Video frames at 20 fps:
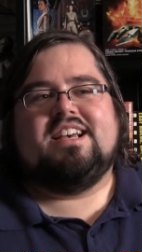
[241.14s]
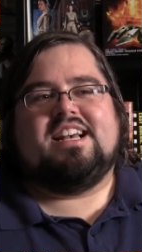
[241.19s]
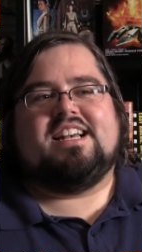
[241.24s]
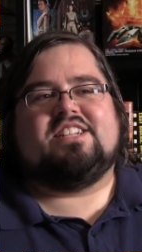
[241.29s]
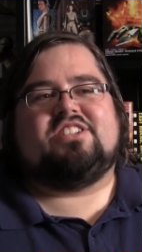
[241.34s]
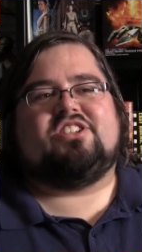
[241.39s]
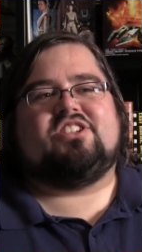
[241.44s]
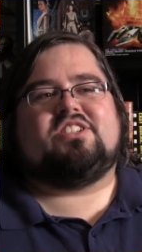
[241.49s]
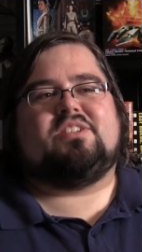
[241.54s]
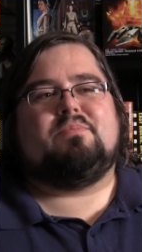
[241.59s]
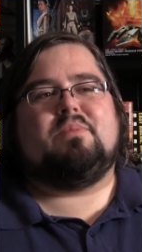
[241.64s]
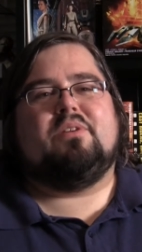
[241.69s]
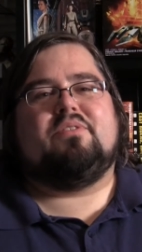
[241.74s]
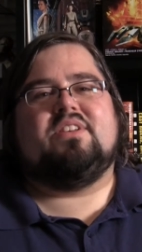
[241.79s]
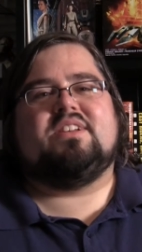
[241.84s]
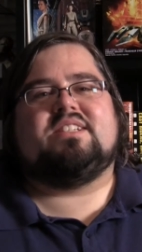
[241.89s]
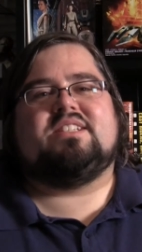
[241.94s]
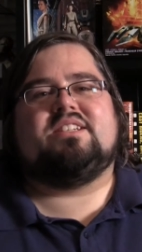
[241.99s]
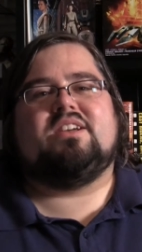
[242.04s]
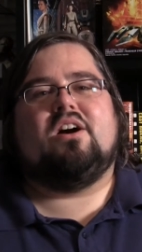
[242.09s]
It's just about
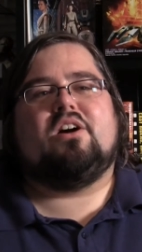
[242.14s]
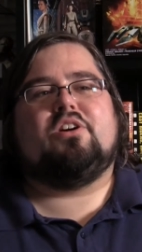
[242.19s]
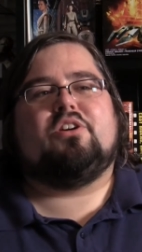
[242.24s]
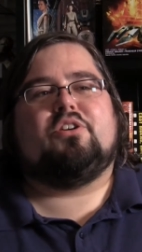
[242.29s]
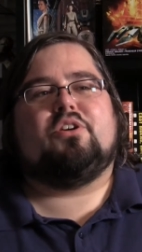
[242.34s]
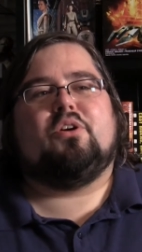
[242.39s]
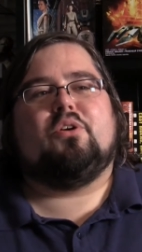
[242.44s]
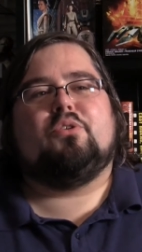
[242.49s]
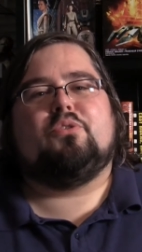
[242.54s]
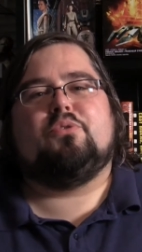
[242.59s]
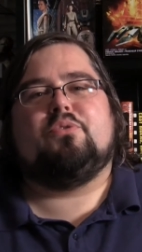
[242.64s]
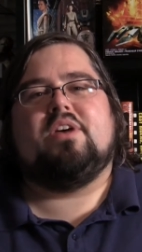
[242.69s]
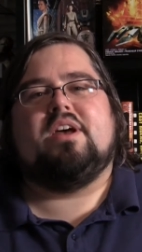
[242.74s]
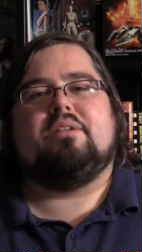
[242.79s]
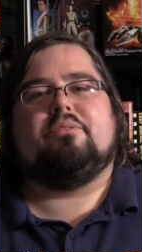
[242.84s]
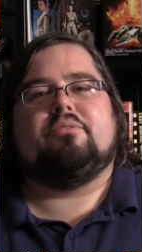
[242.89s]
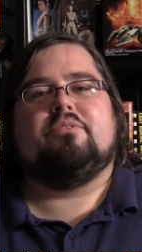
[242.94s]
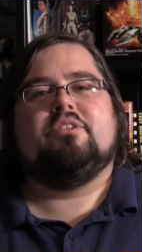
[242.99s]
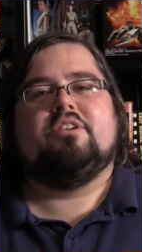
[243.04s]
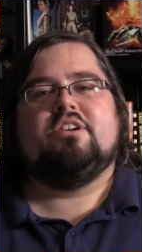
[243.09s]
this young girl who
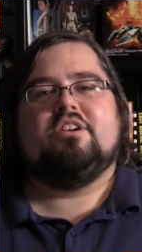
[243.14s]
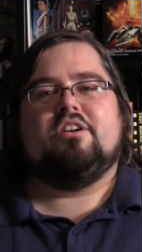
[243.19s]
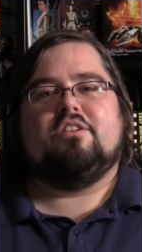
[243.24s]
then